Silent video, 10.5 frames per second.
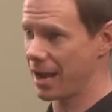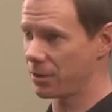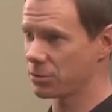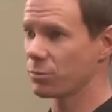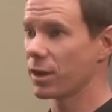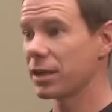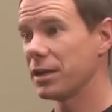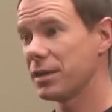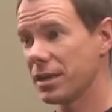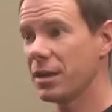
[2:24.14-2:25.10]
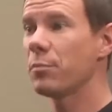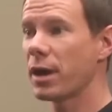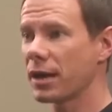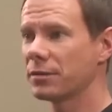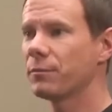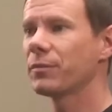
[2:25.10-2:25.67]
downswing, and into
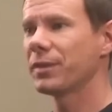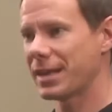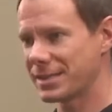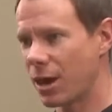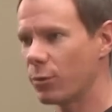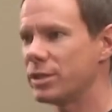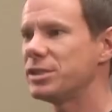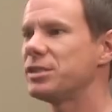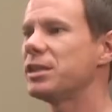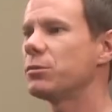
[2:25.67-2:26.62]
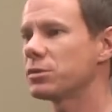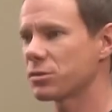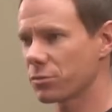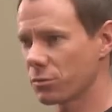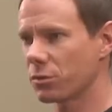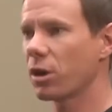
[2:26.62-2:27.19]
impact. That's how we sequence
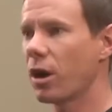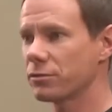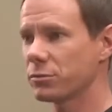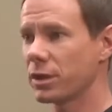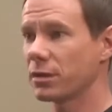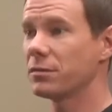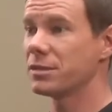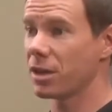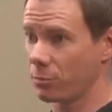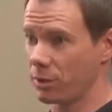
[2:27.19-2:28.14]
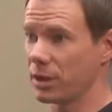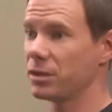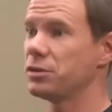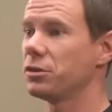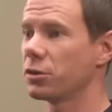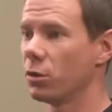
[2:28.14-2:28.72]
through the golf swing to help you
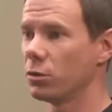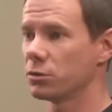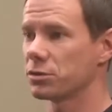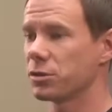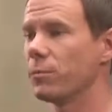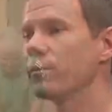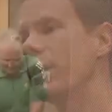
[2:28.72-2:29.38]
get to your goals. So